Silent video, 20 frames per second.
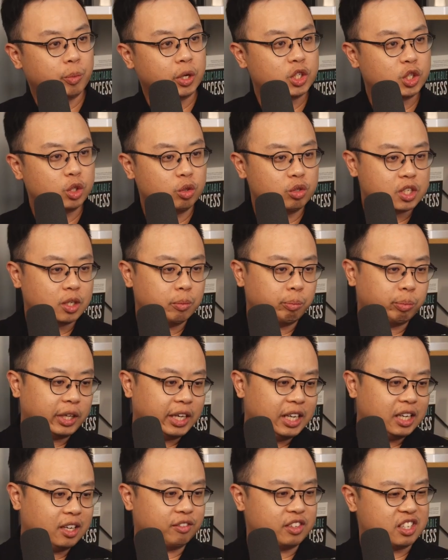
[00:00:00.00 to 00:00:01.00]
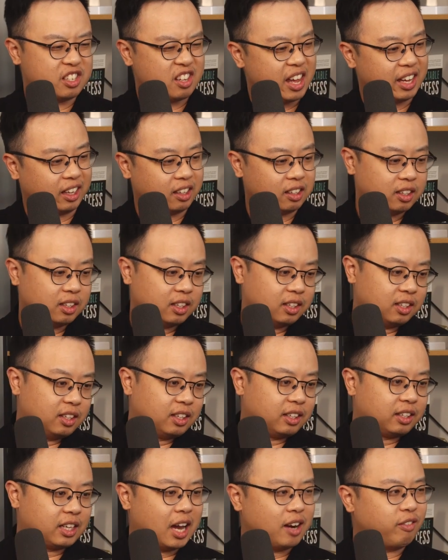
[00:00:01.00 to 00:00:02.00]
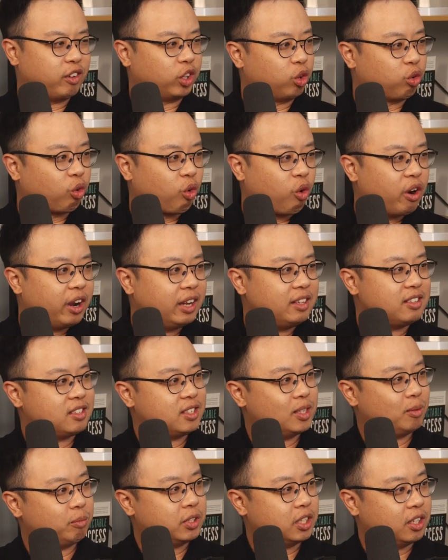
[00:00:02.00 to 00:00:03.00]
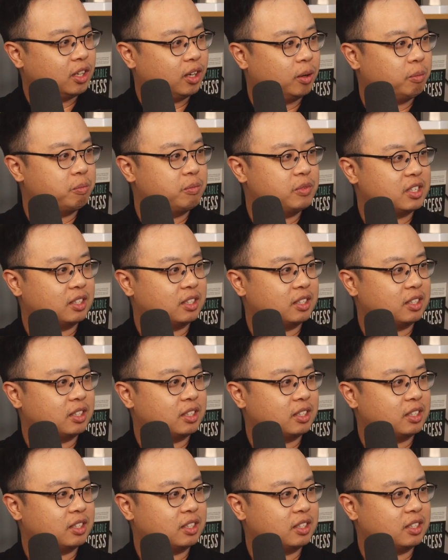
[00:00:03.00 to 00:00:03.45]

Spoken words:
she was complaining of this like kind of a groin symptoms